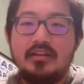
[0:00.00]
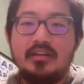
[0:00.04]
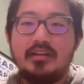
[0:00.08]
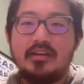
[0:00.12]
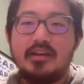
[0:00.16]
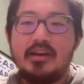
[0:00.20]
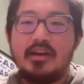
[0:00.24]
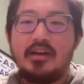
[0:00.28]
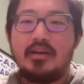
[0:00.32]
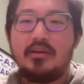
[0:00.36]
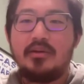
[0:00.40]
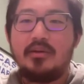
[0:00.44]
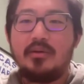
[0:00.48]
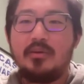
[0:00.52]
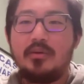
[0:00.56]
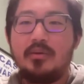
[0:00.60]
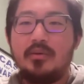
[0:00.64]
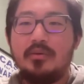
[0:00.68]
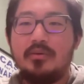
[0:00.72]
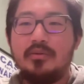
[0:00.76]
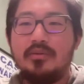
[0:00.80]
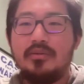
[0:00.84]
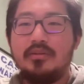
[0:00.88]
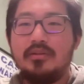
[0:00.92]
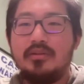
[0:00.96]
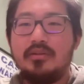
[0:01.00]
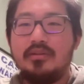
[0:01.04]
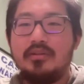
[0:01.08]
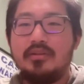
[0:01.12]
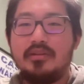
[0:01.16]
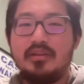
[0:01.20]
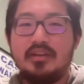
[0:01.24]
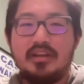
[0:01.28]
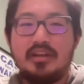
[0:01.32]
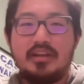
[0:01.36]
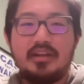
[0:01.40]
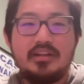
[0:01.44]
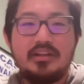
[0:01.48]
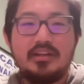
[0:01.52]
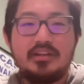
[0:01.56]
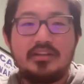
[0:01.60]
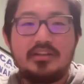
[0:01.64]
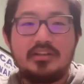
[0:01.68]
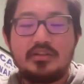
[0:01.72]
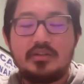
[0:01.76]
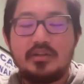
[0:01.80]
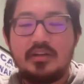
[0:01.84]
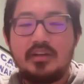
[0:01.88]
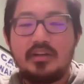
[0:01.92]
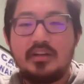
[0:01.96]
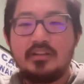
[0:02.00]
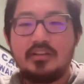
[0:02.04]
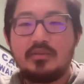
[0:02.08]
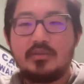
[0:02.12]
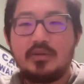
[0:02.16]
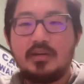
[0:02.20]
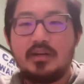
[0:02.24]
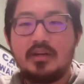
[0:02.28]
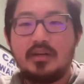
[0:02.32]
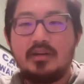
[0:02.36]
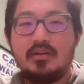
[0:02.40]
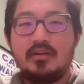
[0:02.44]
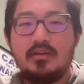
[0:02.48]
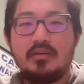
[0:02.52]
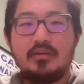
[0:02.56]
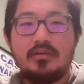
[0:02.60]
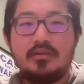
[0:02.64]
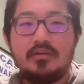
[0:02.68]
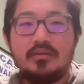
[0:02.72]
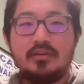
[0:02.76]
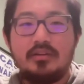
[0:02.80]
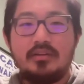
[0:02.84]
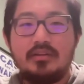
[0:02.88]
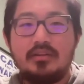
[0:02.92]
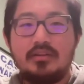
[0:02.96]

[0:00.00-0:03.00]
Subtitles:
know the industry as well,